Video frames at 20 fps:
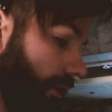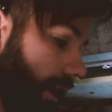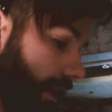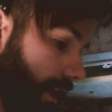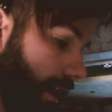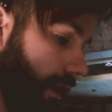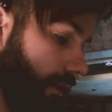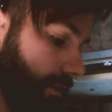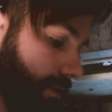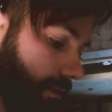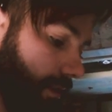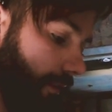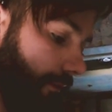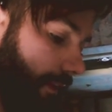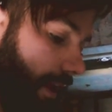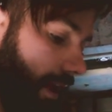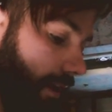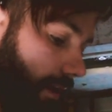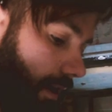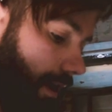right now it's not
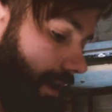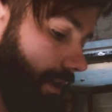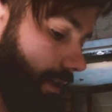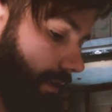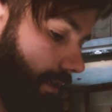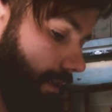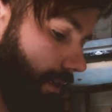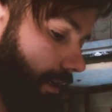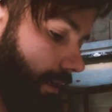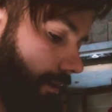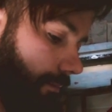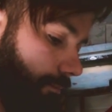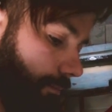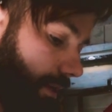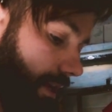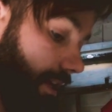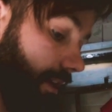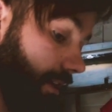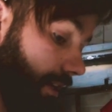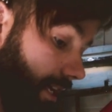that hot,
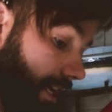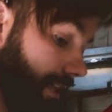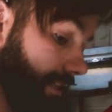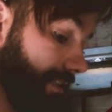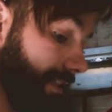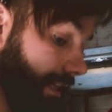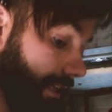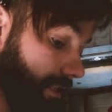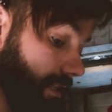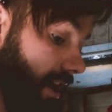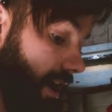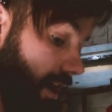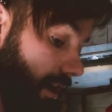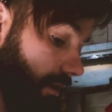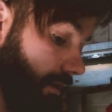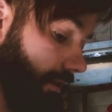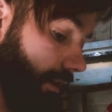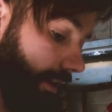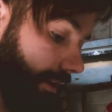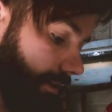but in case it gets
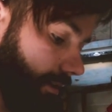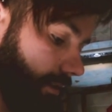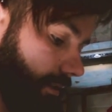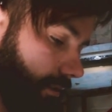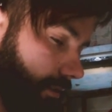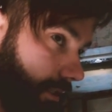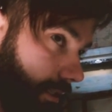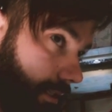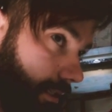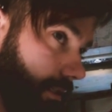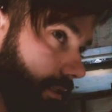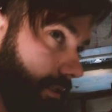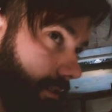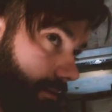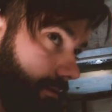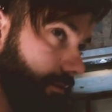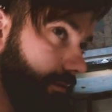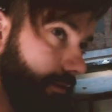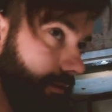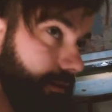hotter later,
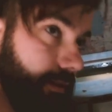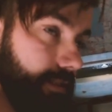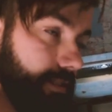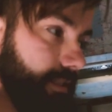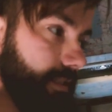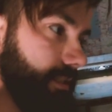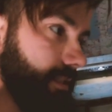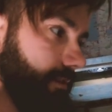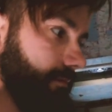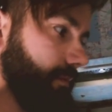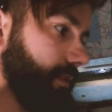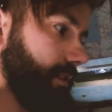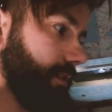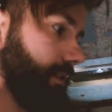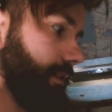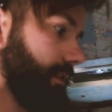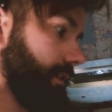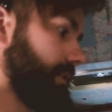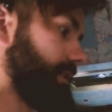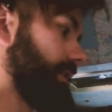the system is
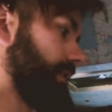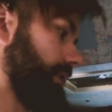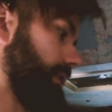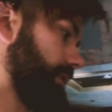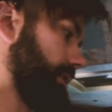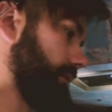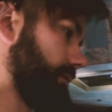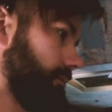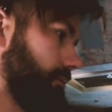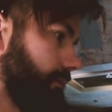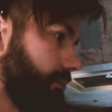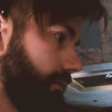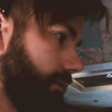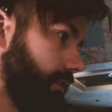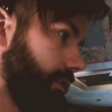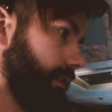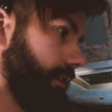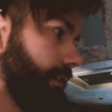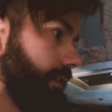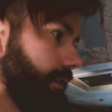good till
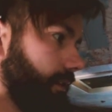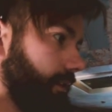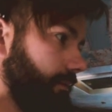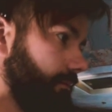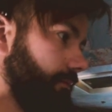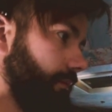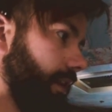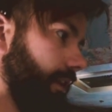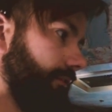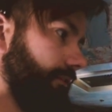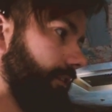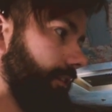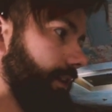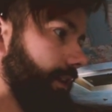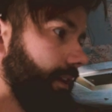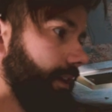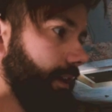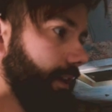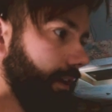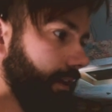
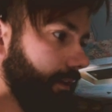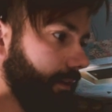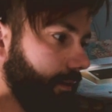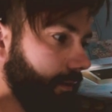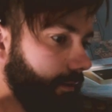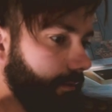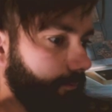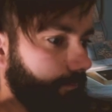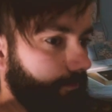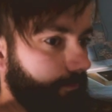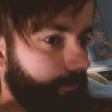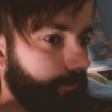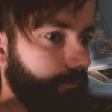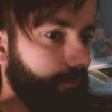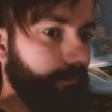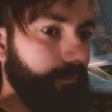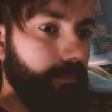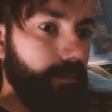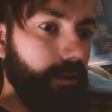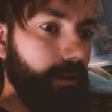roughly like,
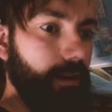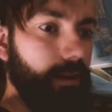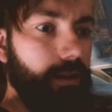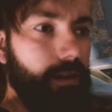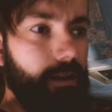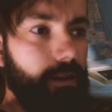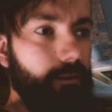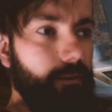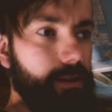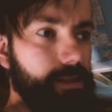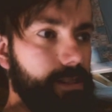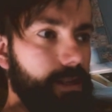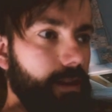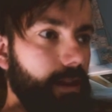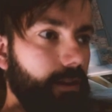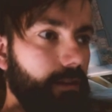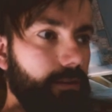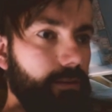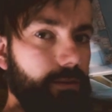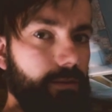I wanna say
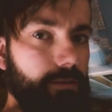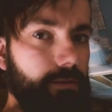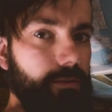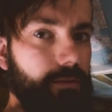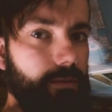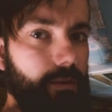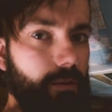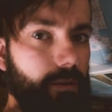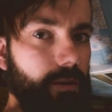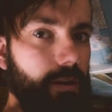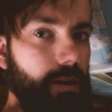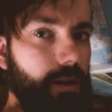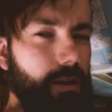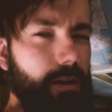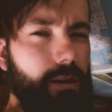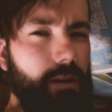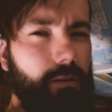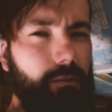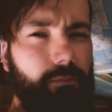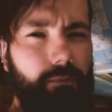like
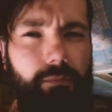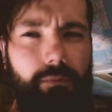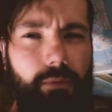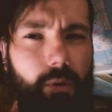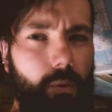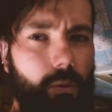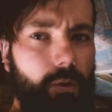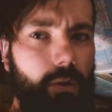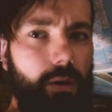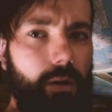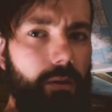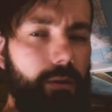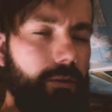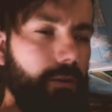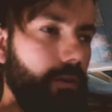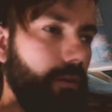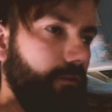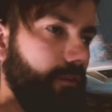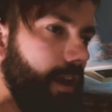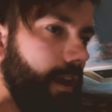34,
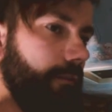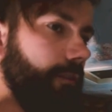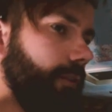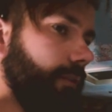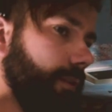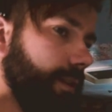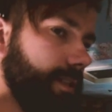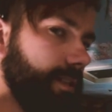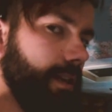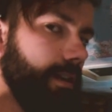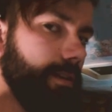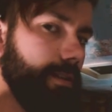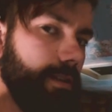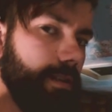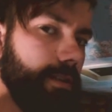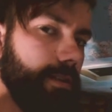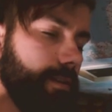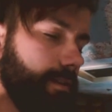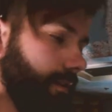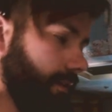35 degrees
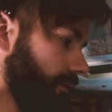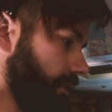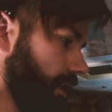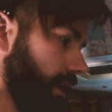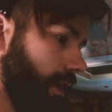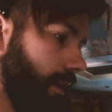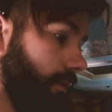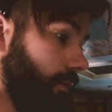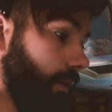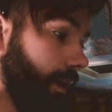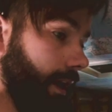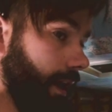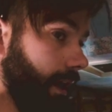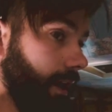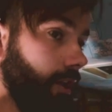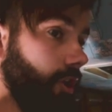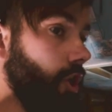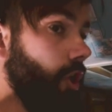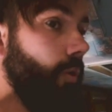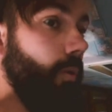Celsius. So we're
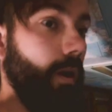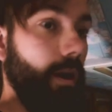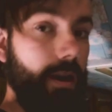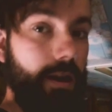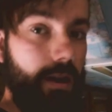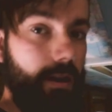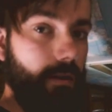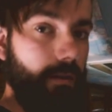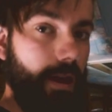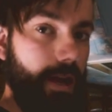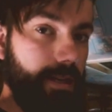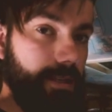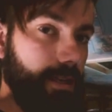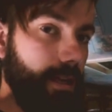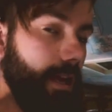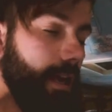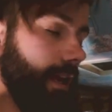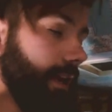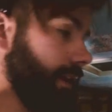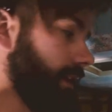getting nowhere near that
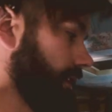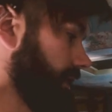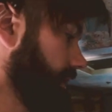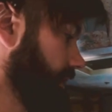today.